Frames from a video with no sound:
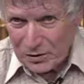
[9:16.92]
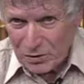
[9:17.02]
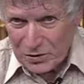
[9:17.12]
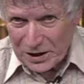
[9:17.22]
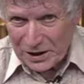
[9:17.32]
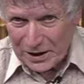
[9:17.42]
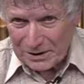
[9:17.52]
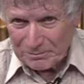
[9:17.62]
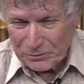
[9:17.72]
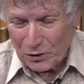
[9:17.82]
no
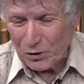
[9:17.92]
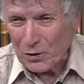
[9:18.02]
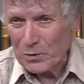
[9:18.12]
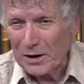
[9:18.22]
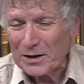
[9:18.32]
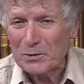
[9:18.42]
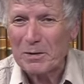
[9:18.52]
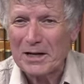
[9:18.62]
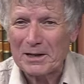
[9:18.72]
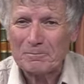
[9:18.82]
cigar, colloquially
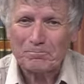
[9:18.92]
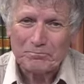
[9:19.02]
speaking.